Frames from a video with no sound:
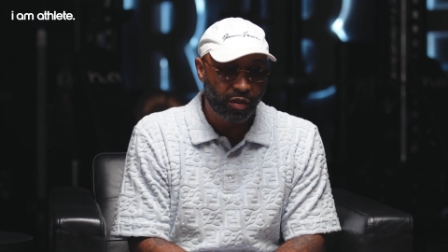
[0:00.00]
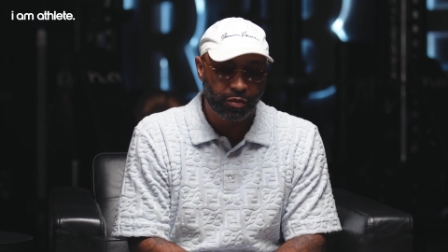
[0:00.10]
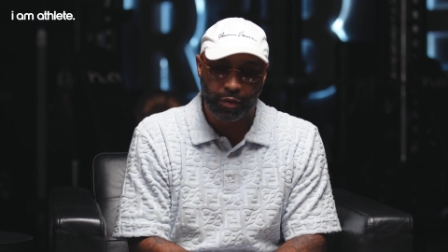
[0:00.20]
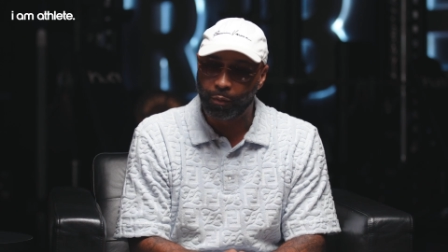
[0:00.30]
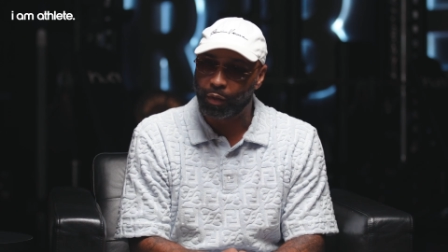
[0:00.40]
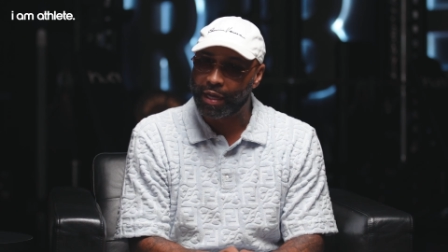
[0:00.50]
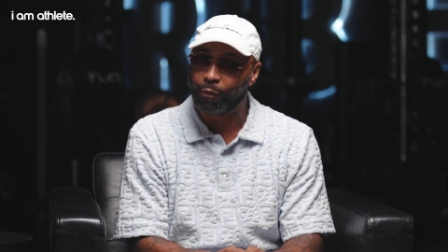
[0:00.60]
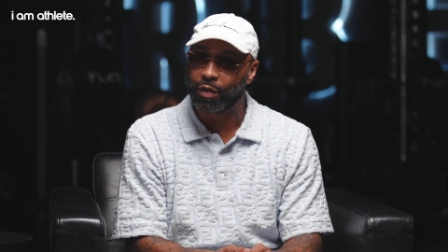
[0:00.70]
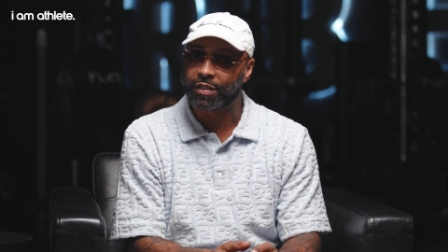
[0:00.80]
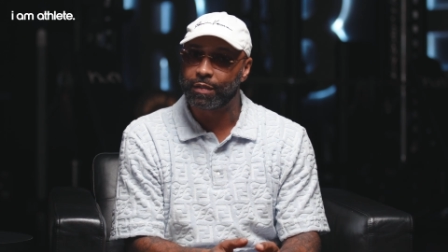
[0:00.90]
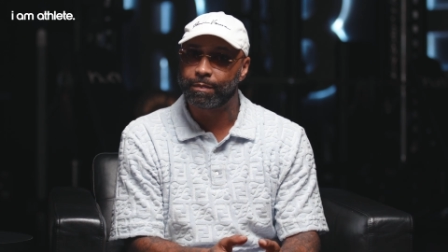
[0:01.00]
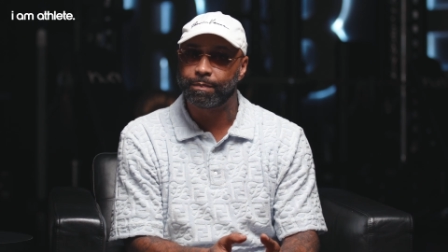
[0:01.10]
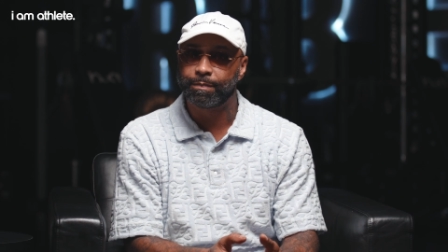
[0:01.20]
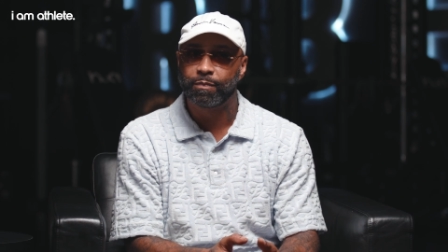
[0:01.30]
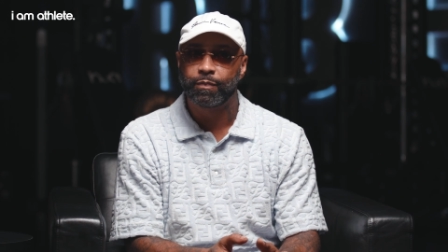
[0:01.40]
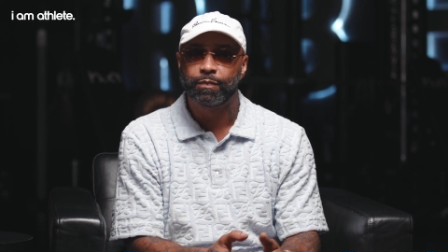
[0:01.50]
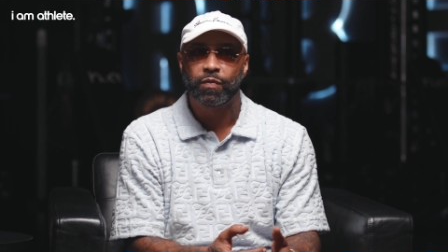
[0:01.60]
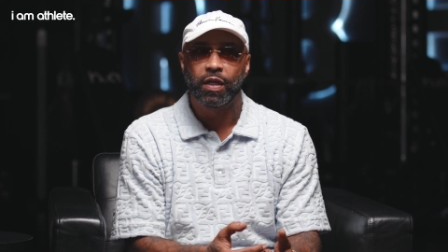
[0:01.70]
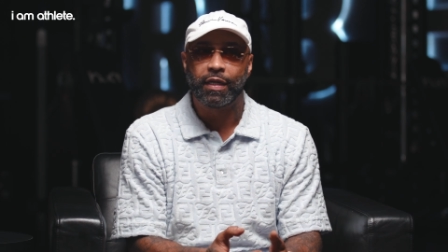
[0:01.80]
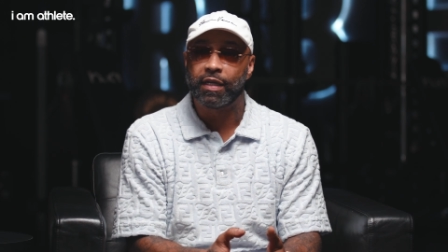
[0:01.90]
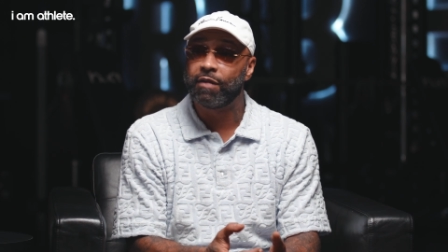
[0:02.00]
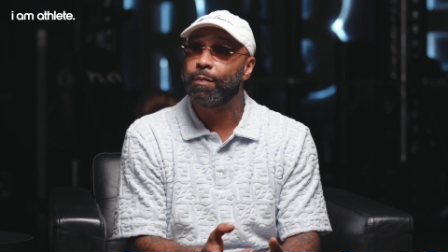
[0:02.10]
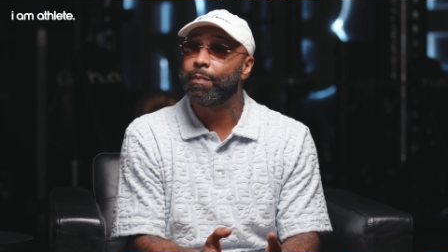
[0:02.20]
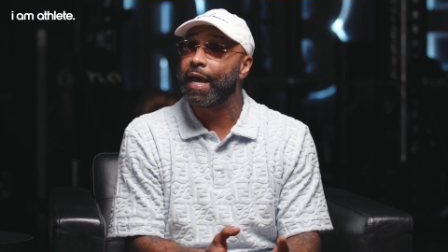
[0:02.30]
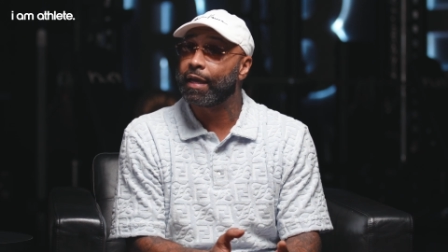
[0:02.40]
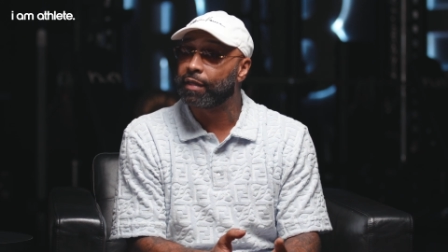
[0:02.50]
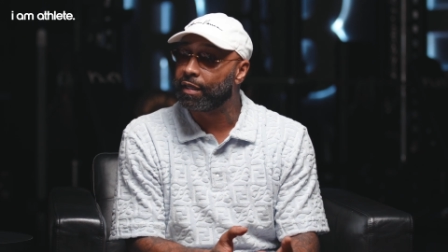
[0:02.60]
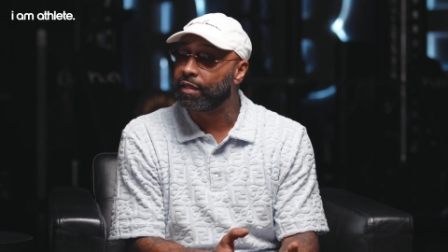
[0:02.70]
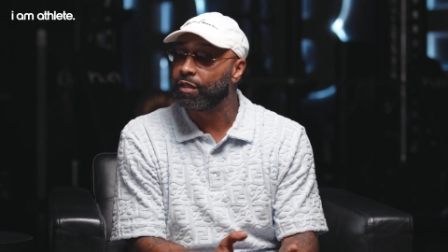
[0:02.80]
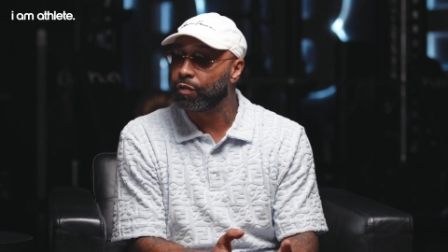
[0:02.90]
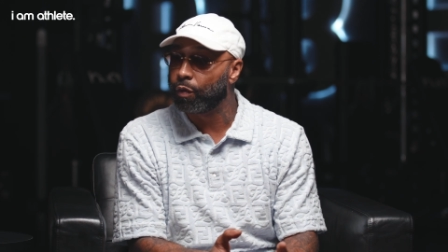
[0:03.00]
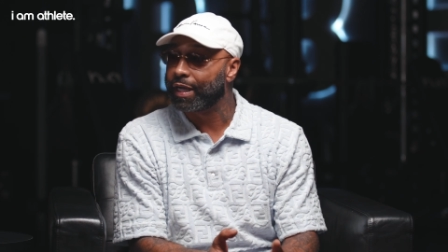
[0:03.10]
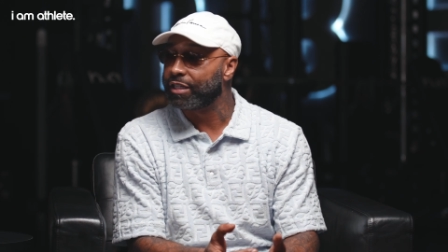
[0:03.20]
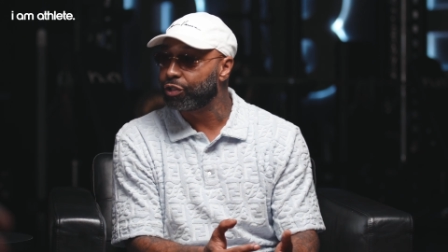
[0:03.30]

So then when I wasn't giving back like they thought I